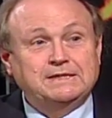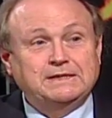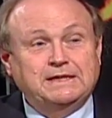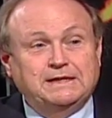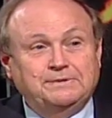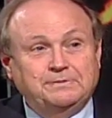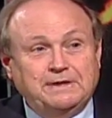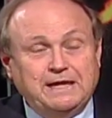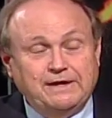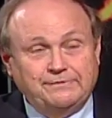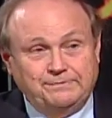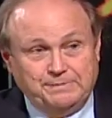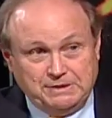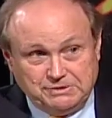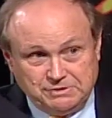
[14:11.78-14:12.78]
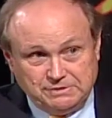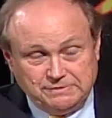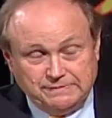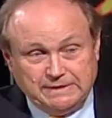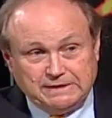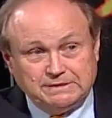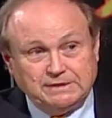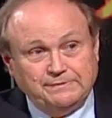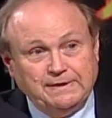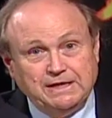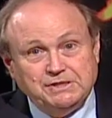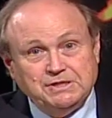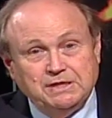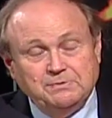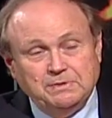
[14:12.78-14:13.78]
And we have pictures of the
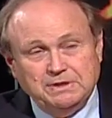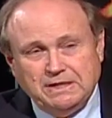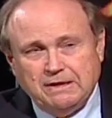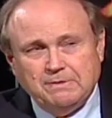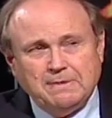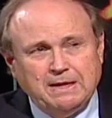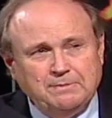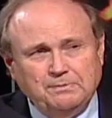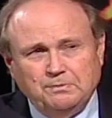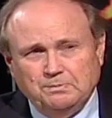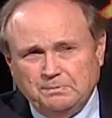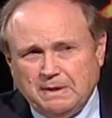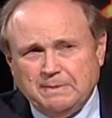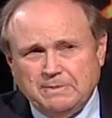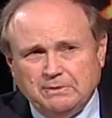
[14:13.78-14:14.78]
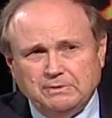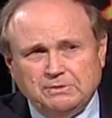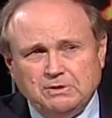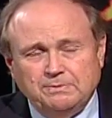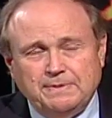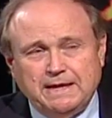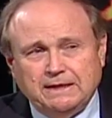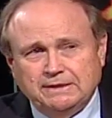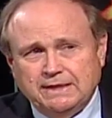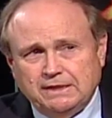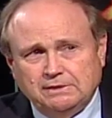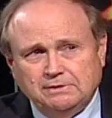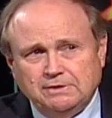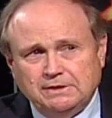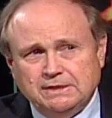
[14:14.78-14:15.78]
excavation. And one day we might be able to go back and take
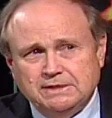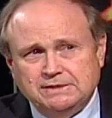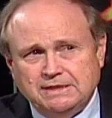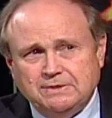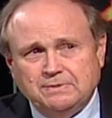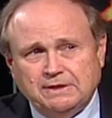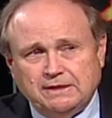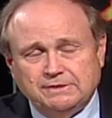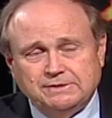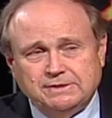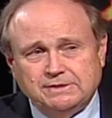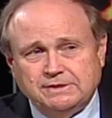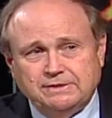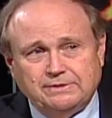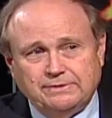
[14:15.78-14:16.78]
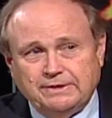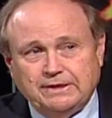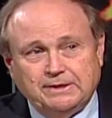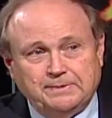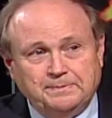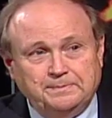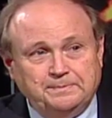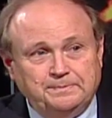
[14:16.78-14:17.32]
a look and see what else is still there.